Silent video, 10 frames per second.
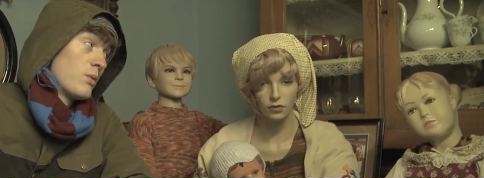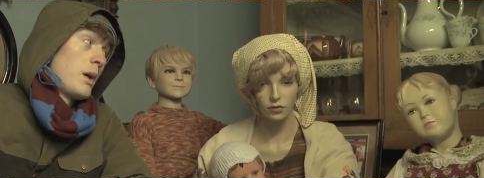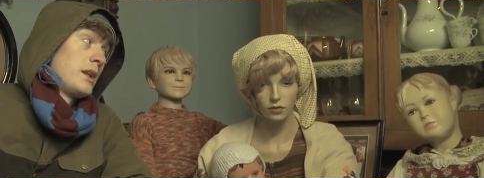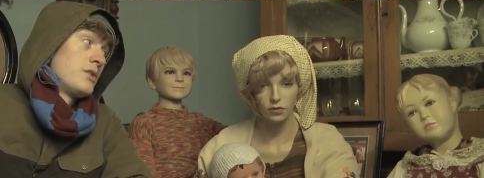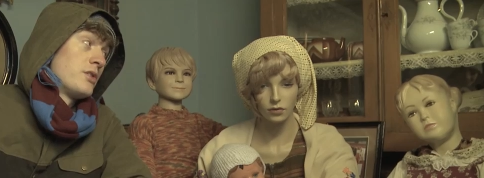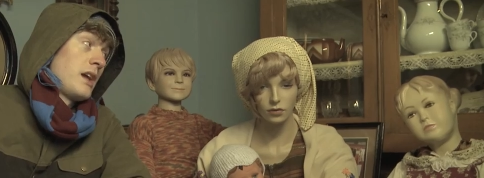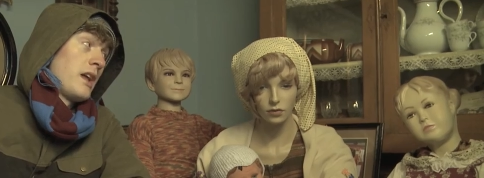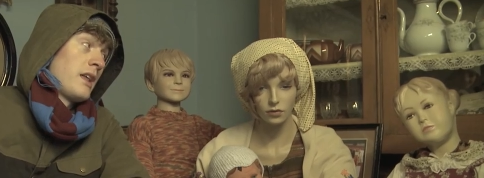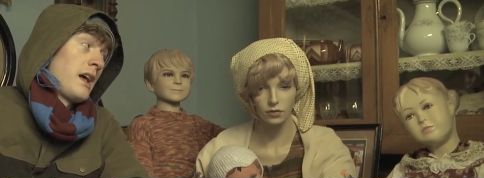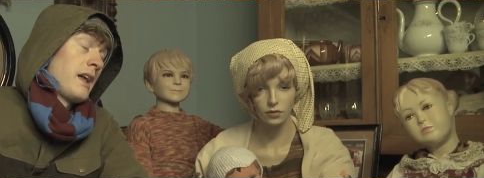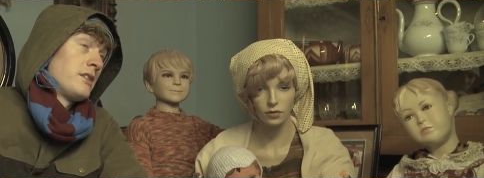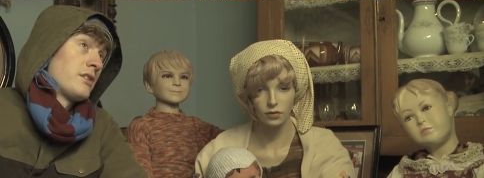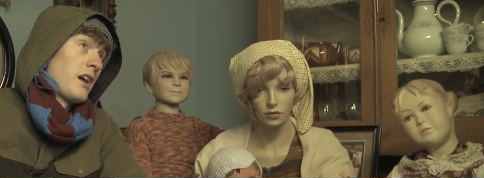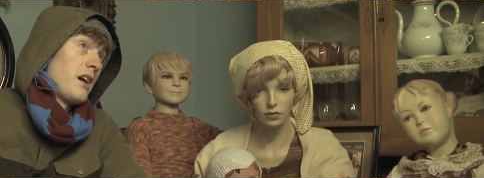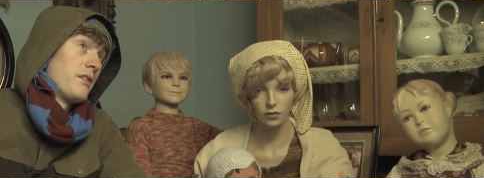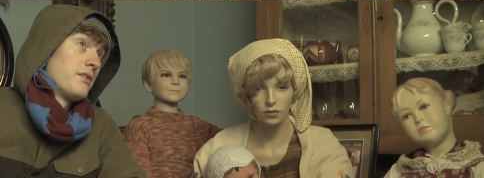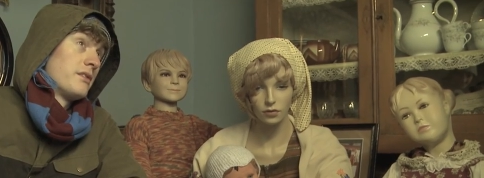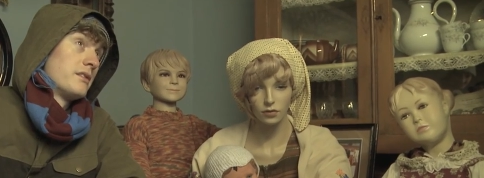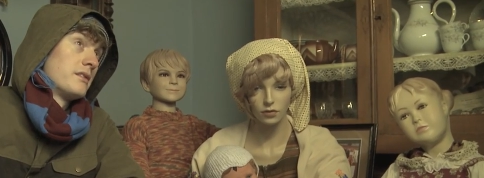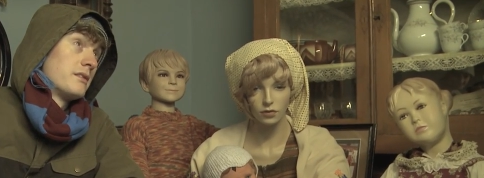Speaker 1: Where did you get that headscarf?
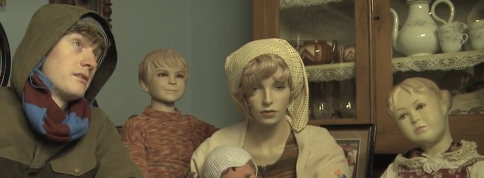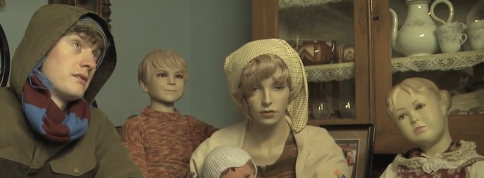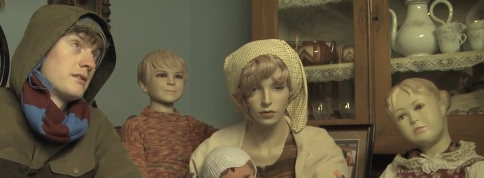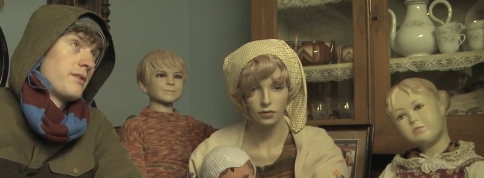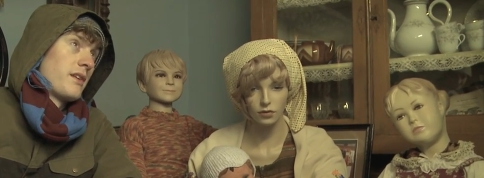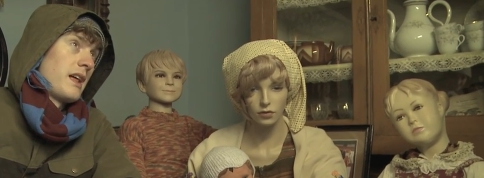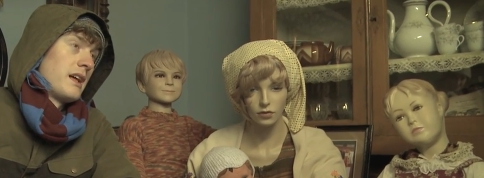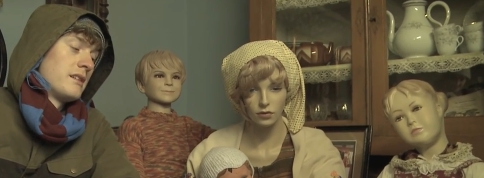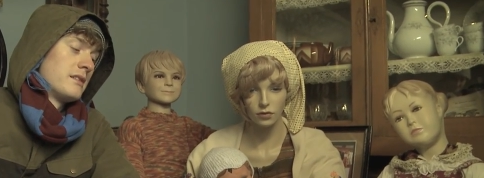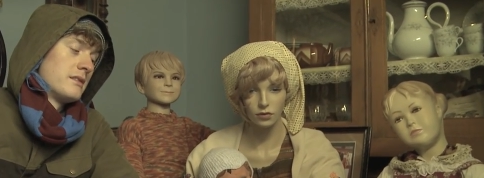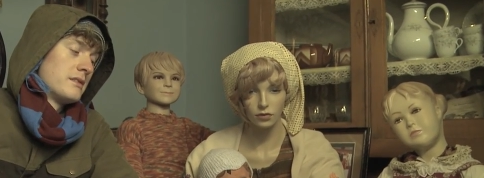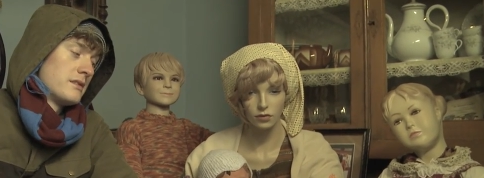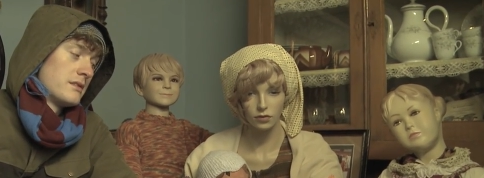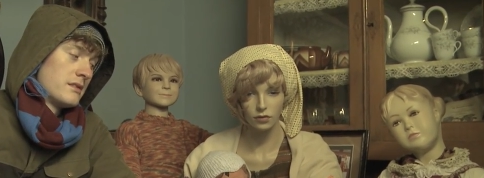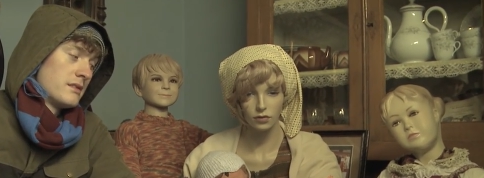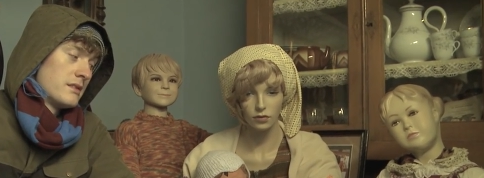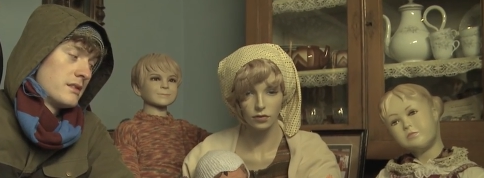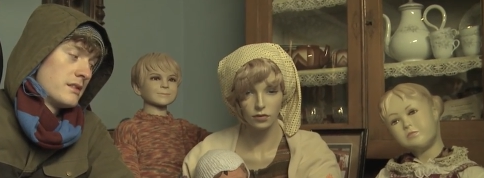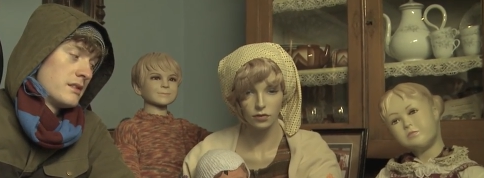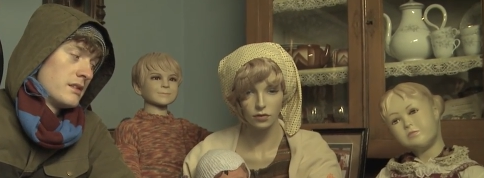Stuff like that.
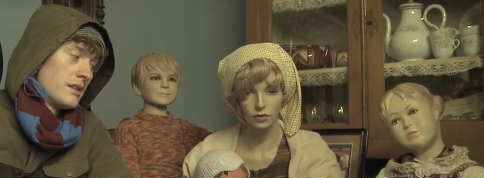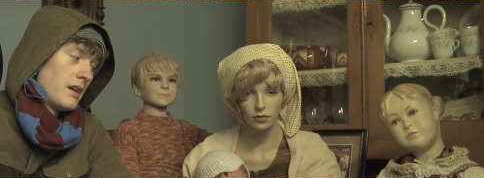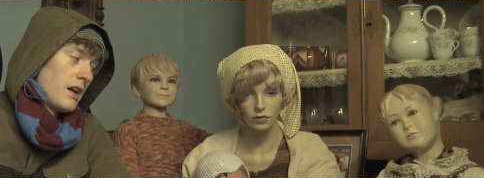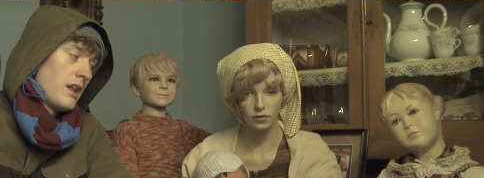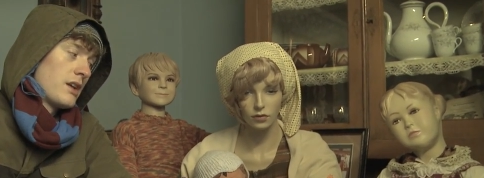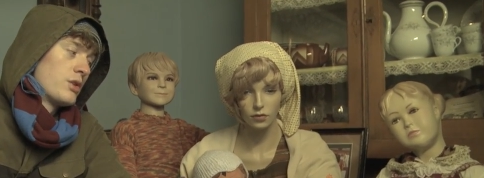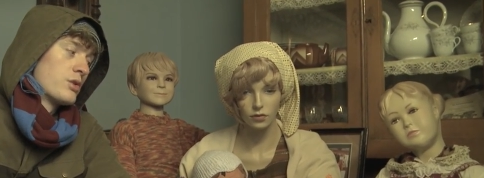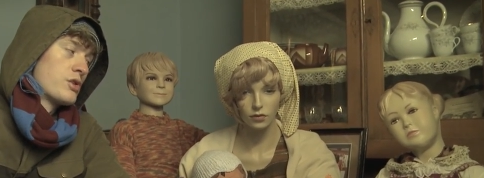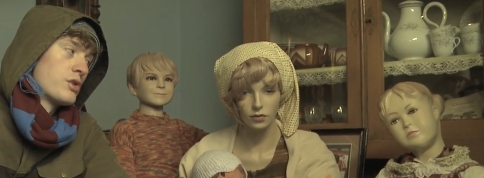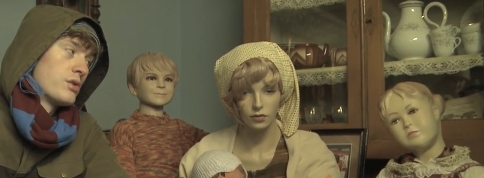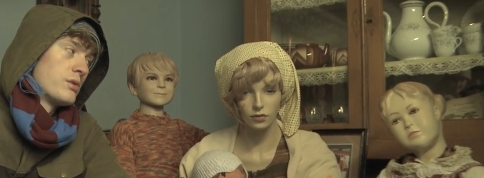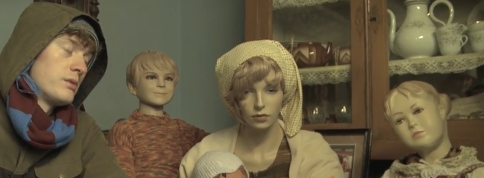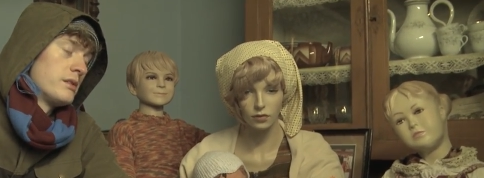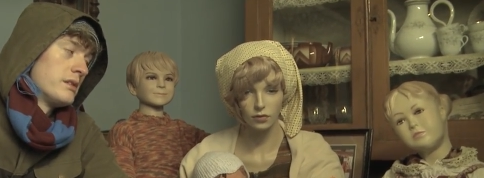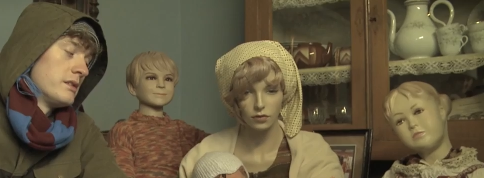I like your shawl.